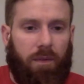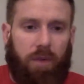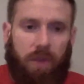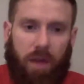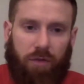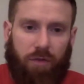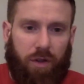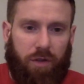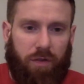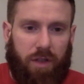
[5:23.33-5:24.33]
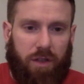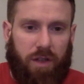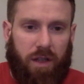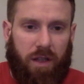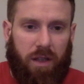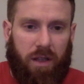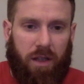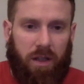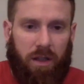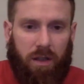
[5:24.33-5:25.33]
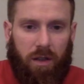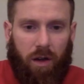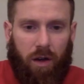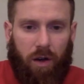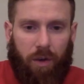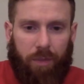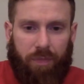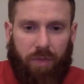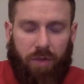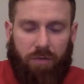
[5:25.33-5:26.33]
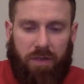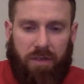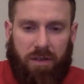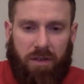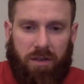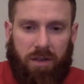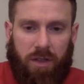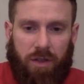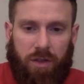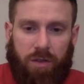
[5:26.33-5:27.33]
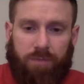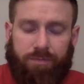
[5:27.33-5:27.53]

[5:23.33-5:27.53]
yeah, I thought I'd finish that there. Um, the rest of the session,